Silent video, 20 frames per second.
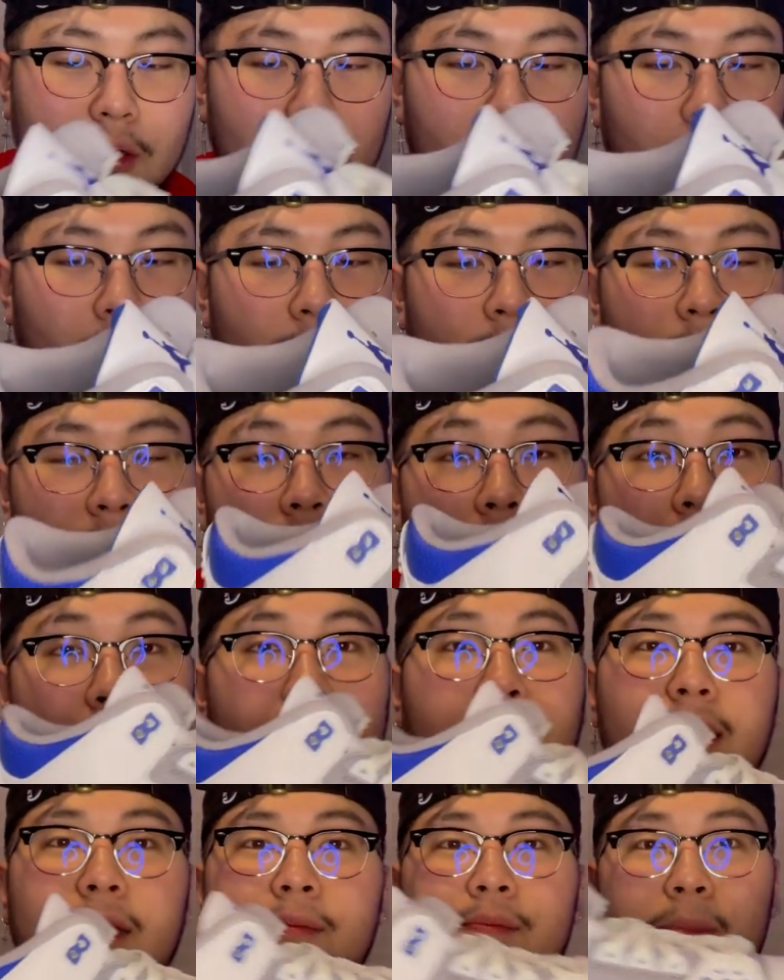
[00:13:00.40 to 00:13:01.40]
you know, for like, I
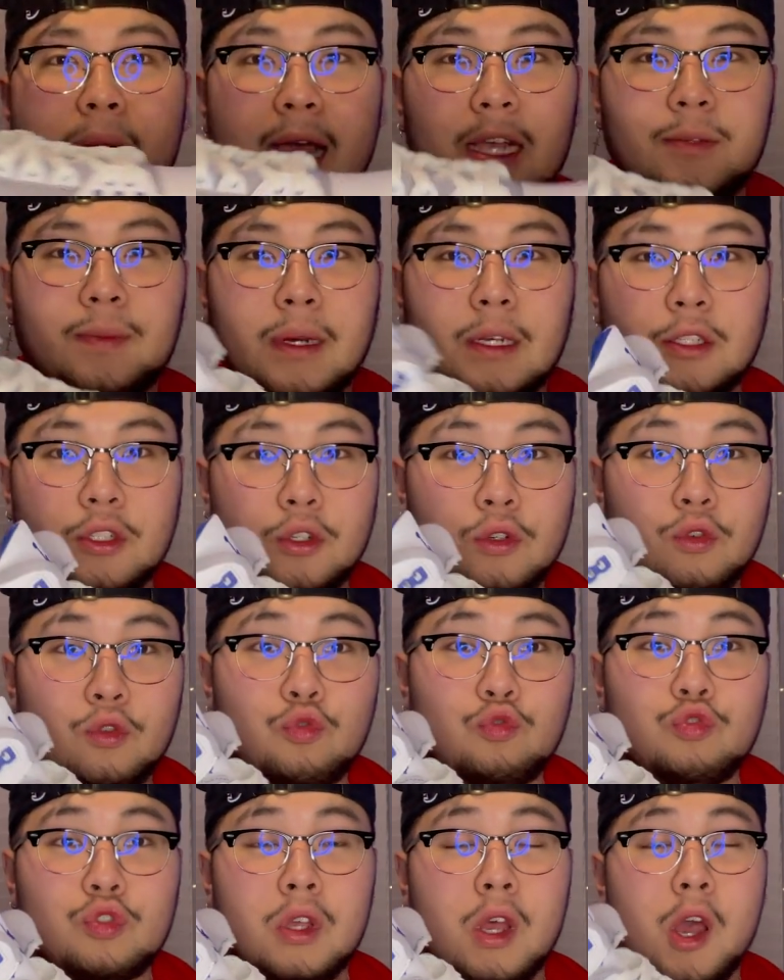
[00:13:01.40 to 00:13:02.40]
like to match my
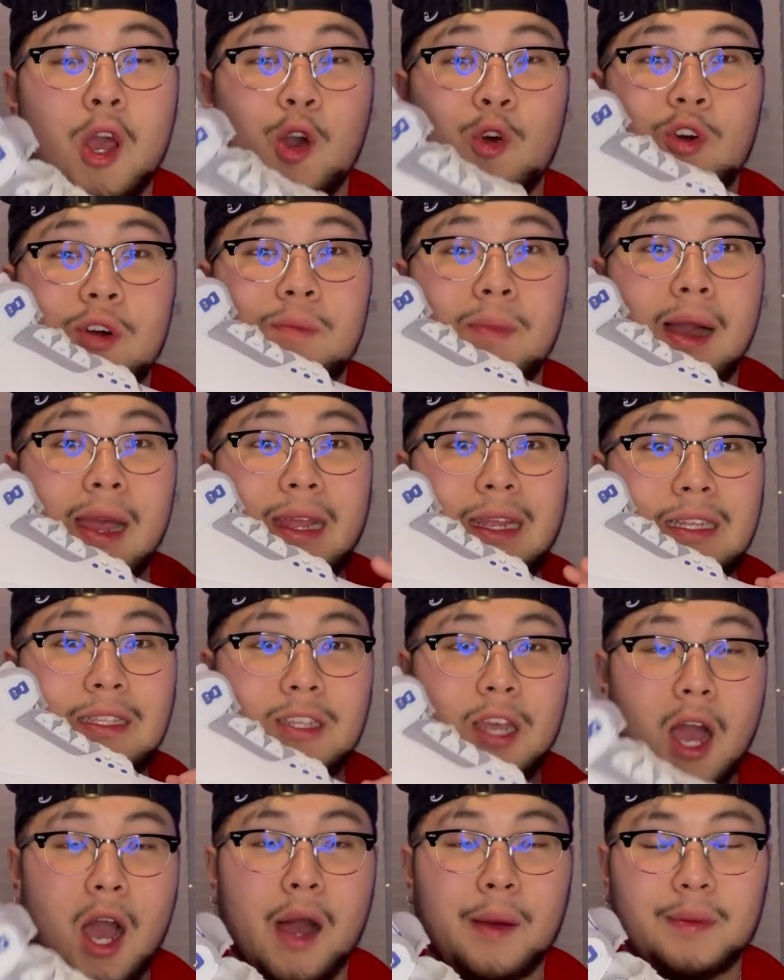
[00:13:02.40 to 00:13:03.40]
shoes with my
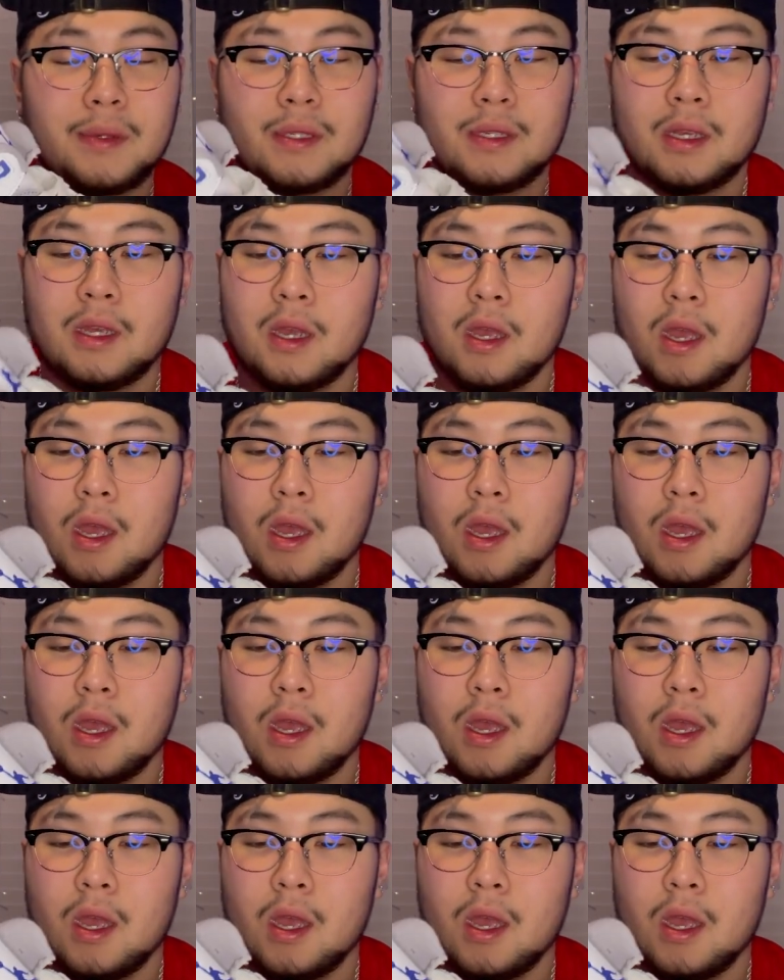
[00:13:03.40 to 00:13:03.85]
tops.